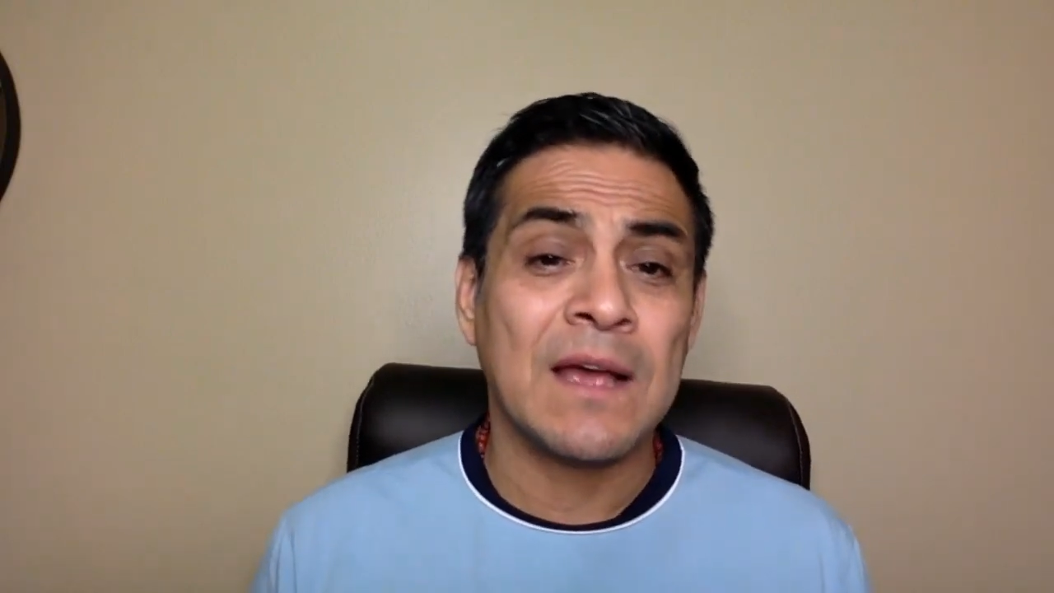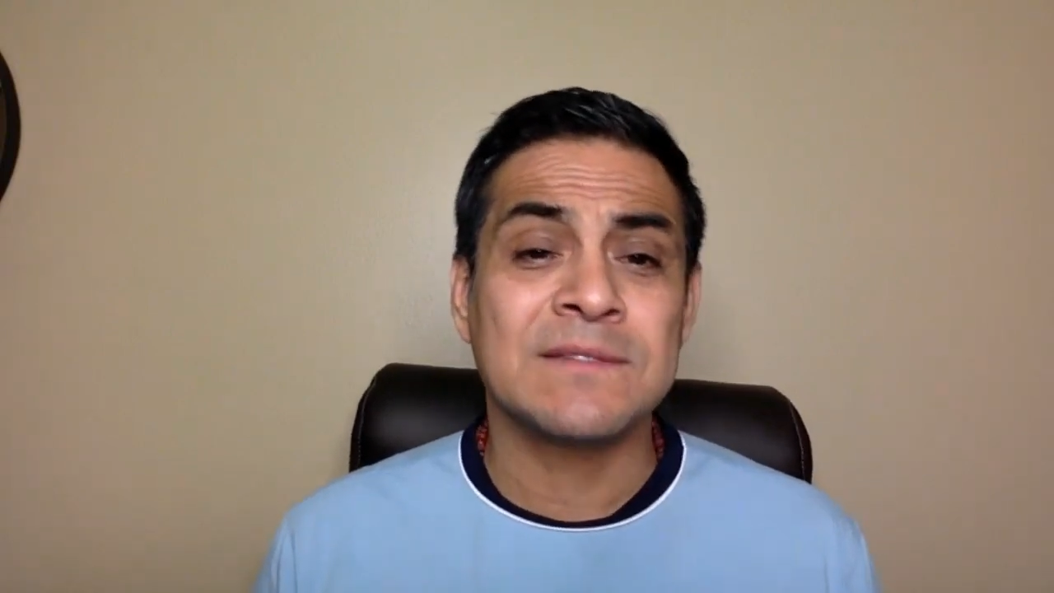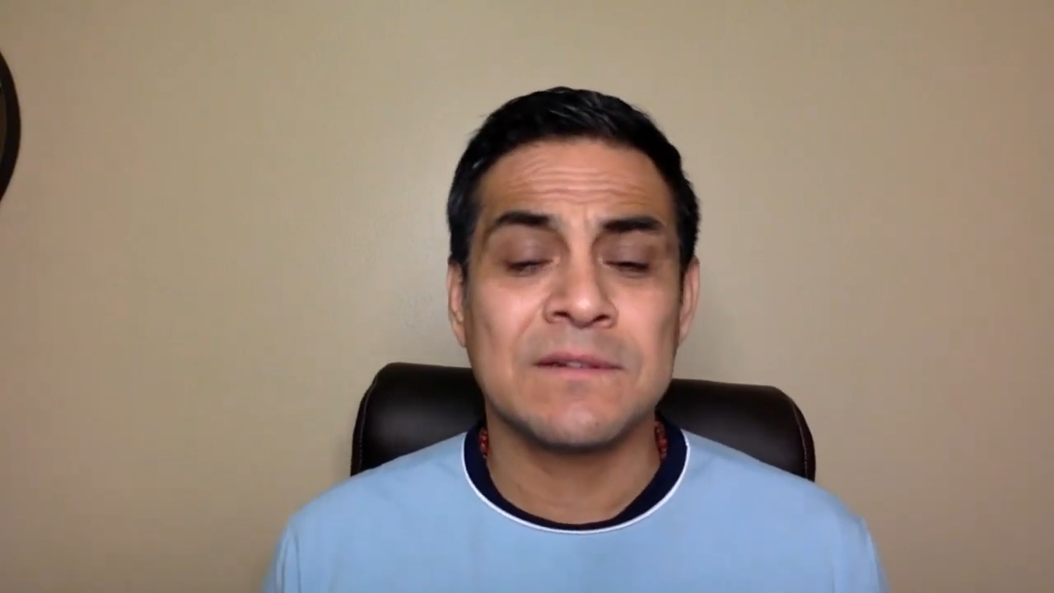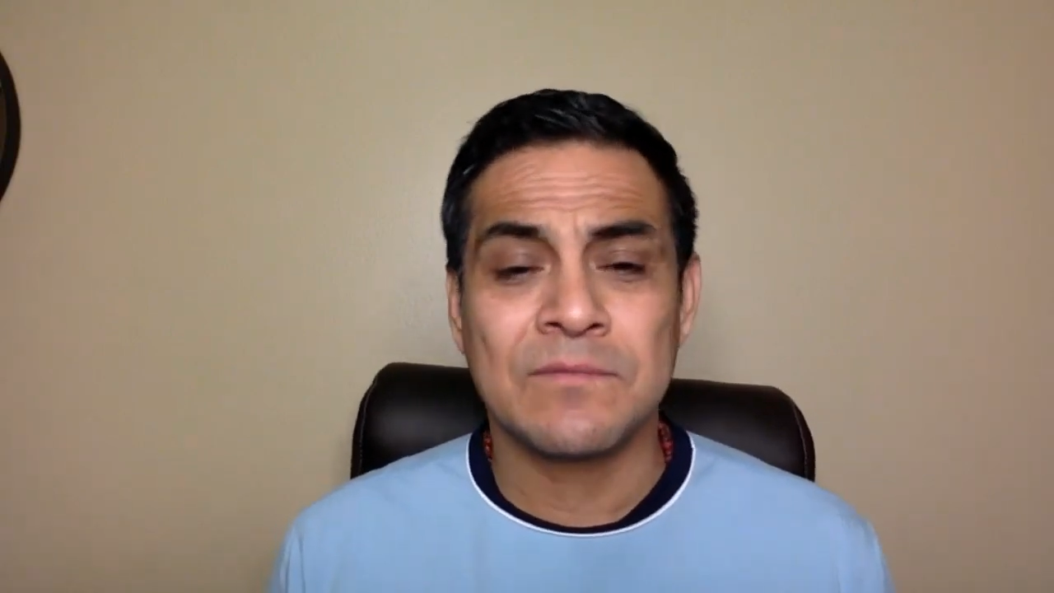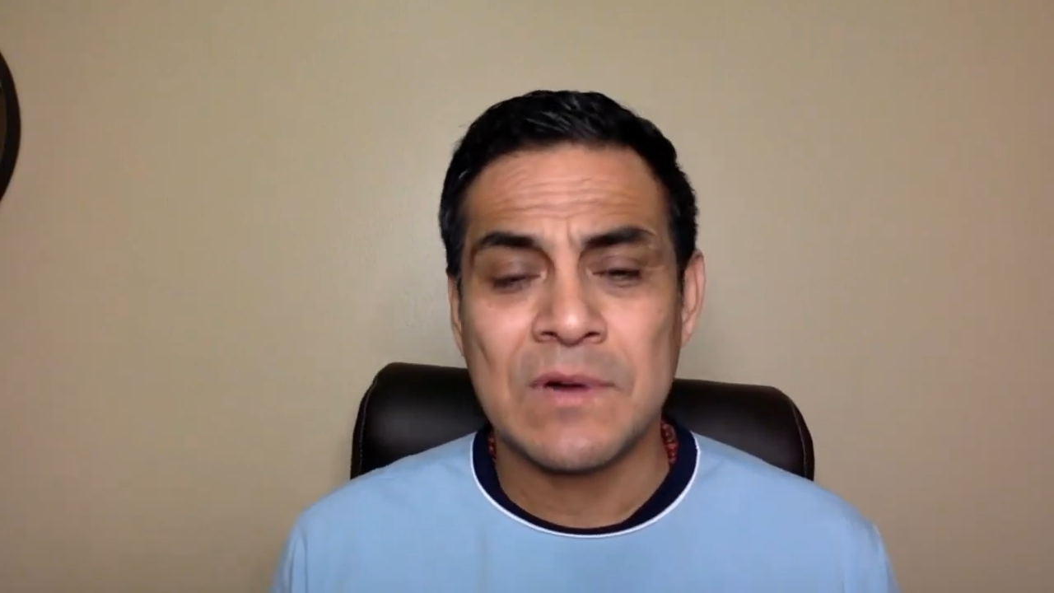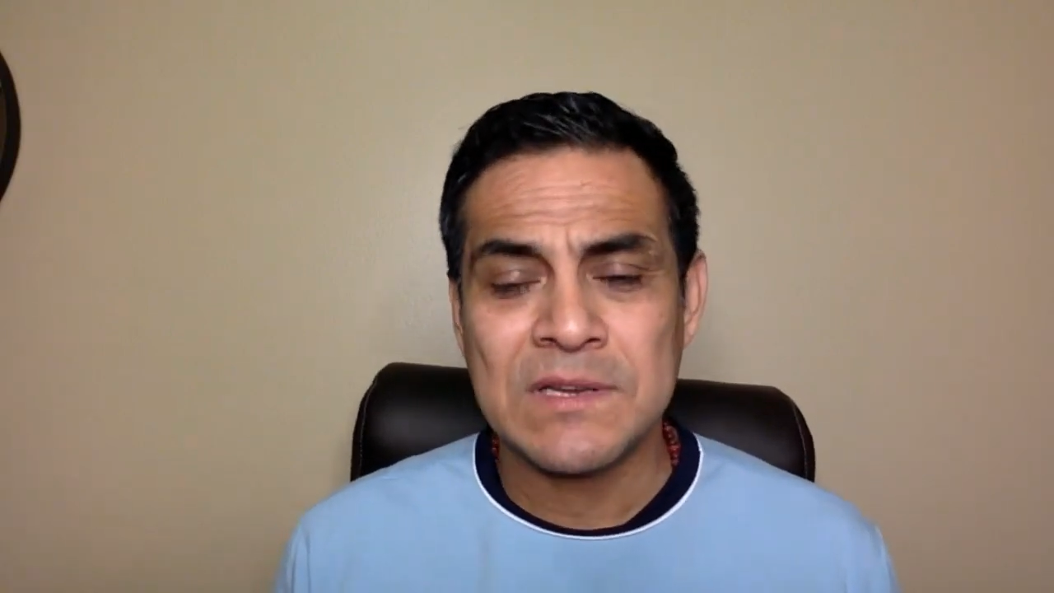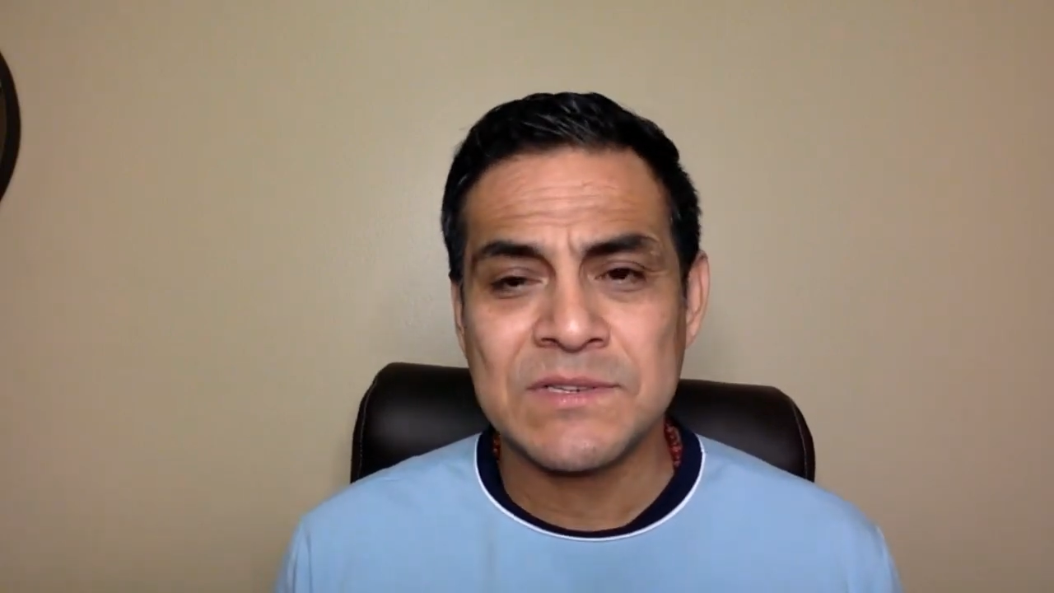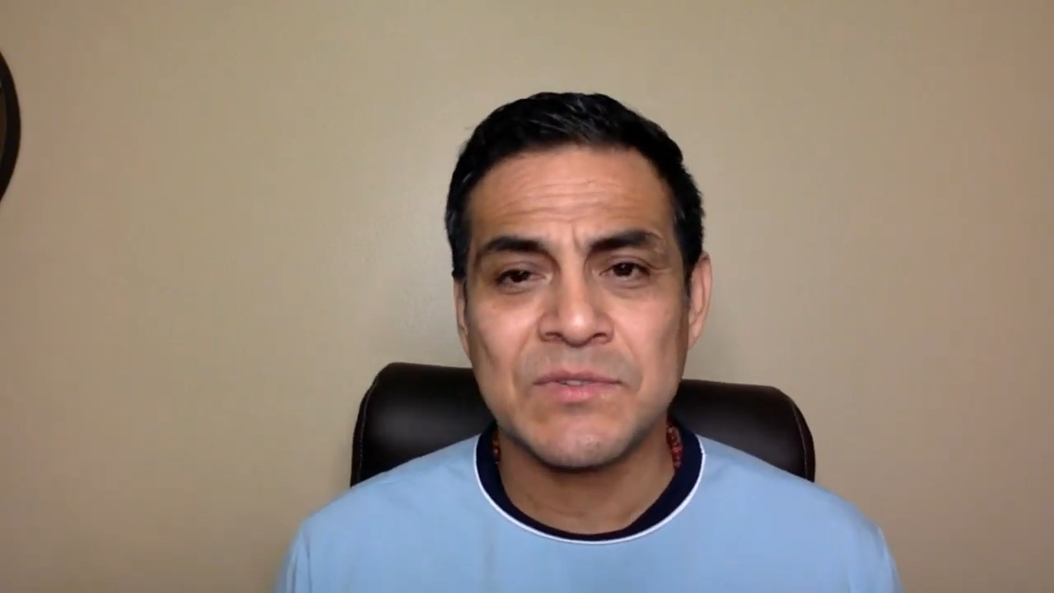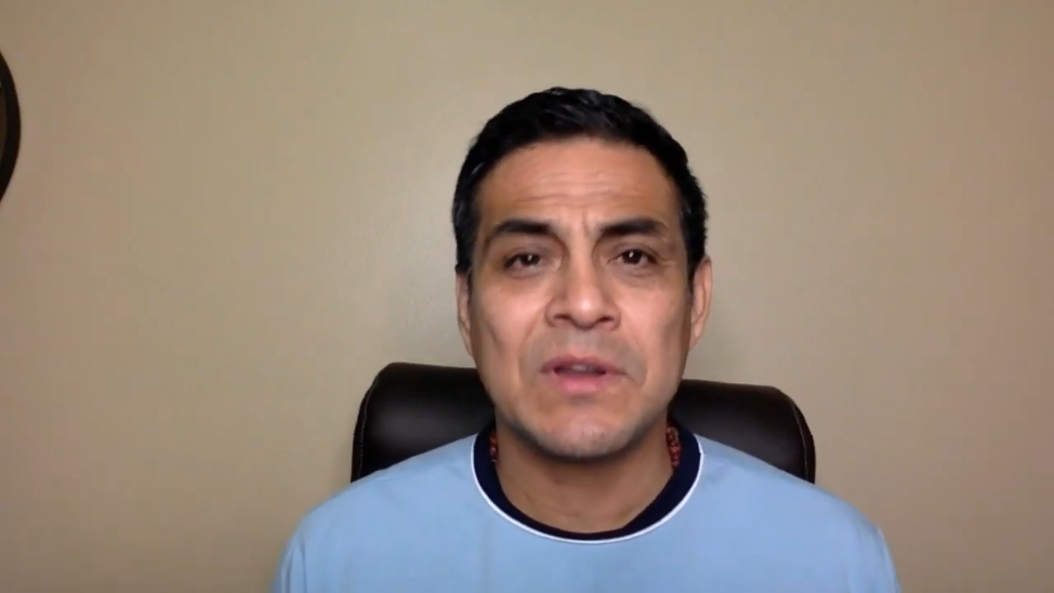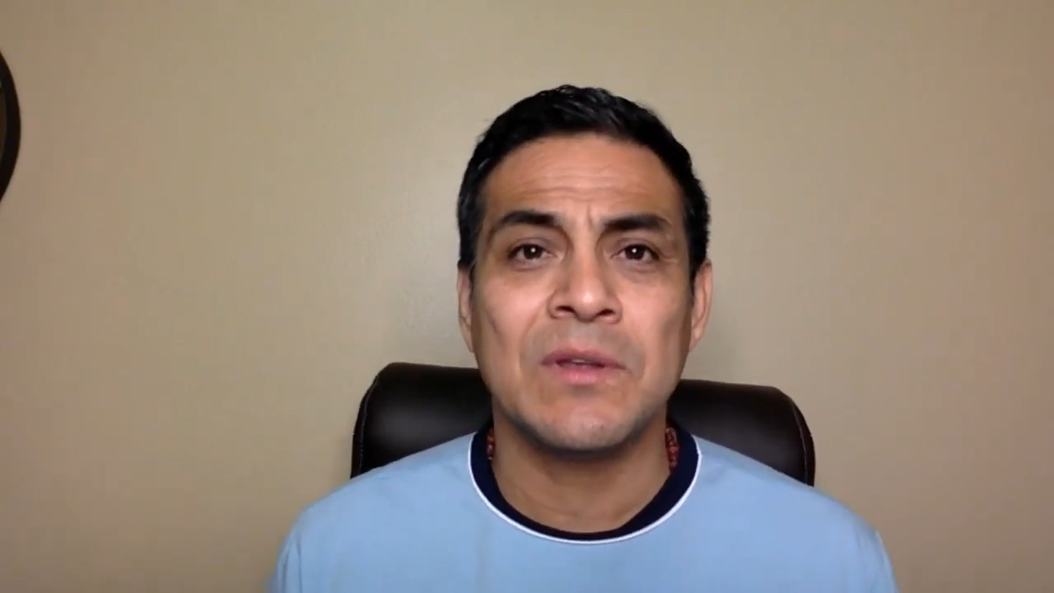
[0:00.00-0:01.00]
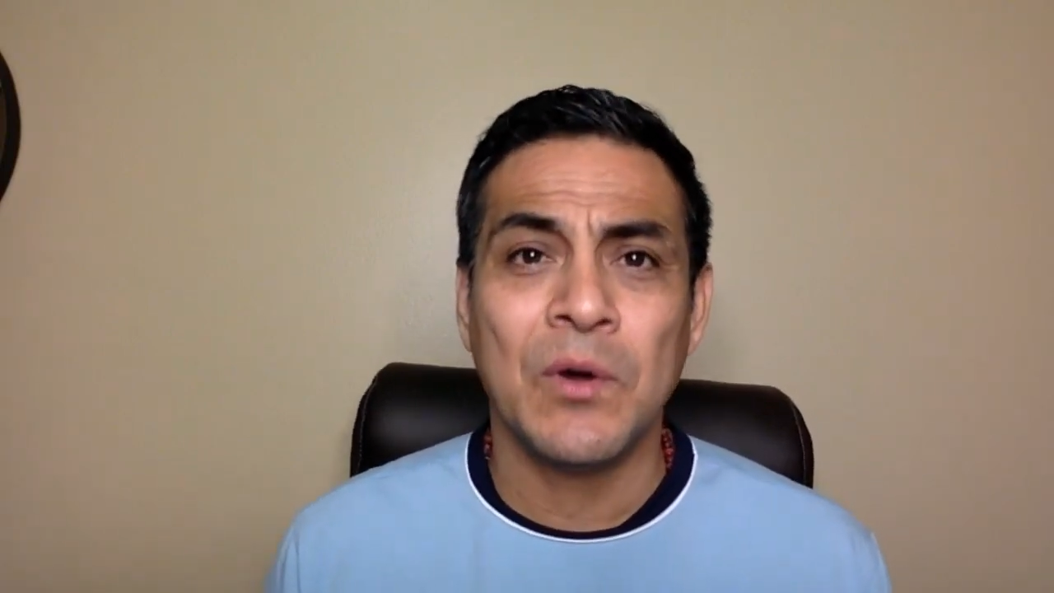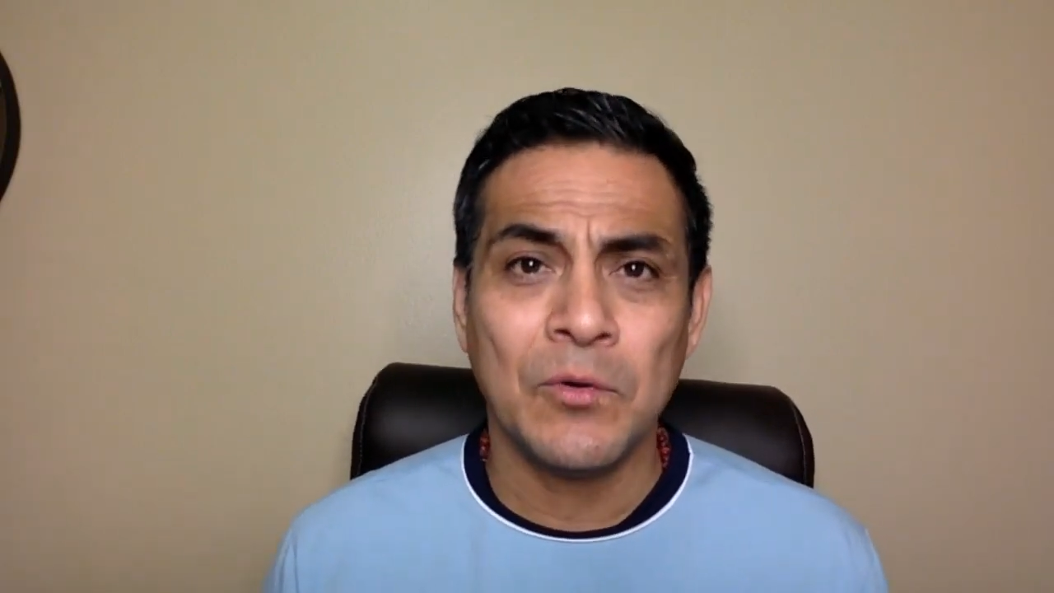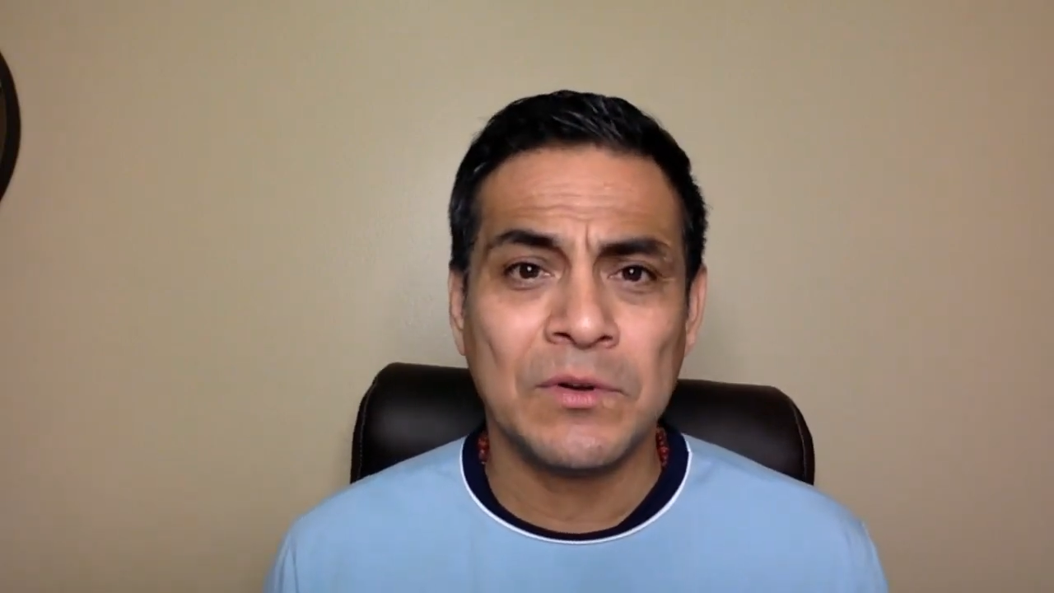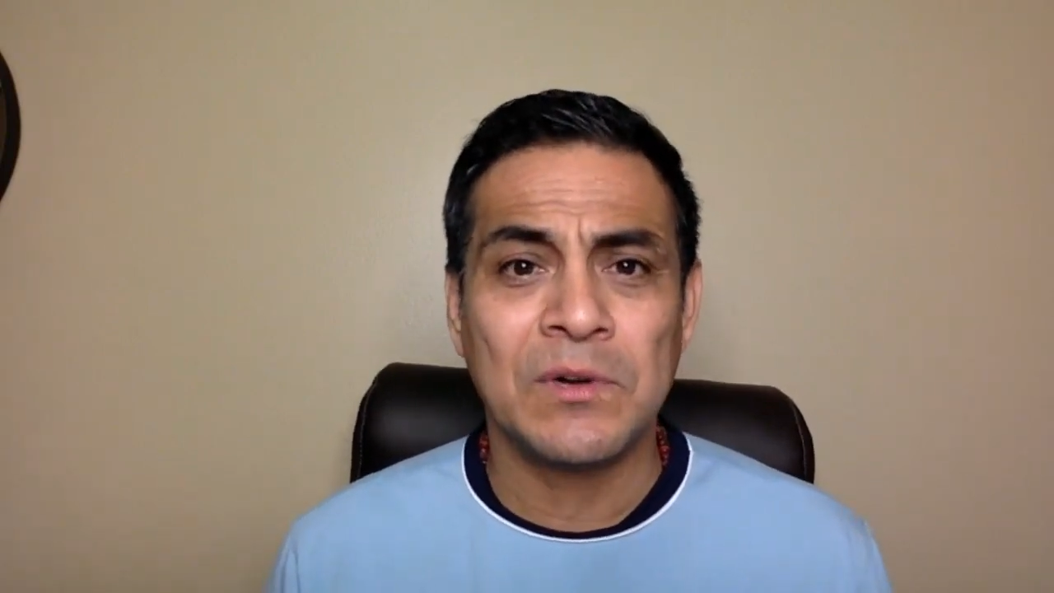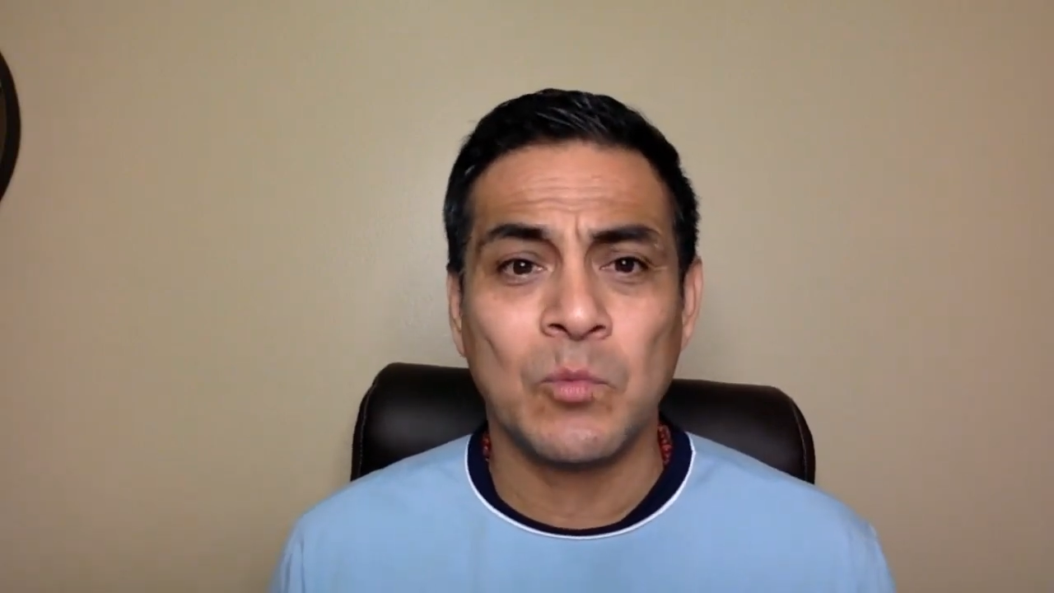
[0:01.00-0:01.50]
as a restaurant
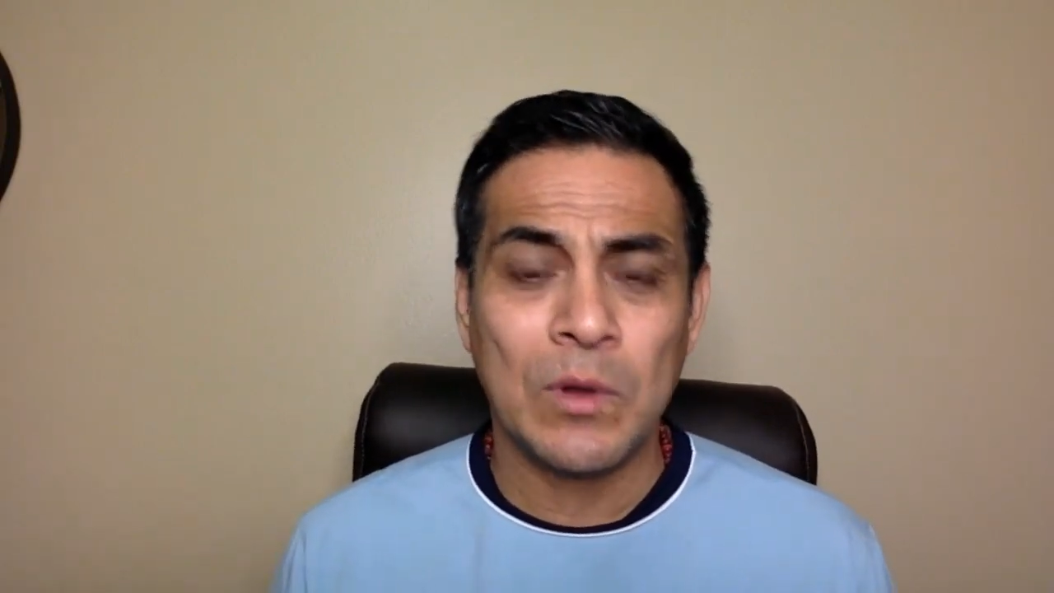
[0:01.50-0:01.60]
owner,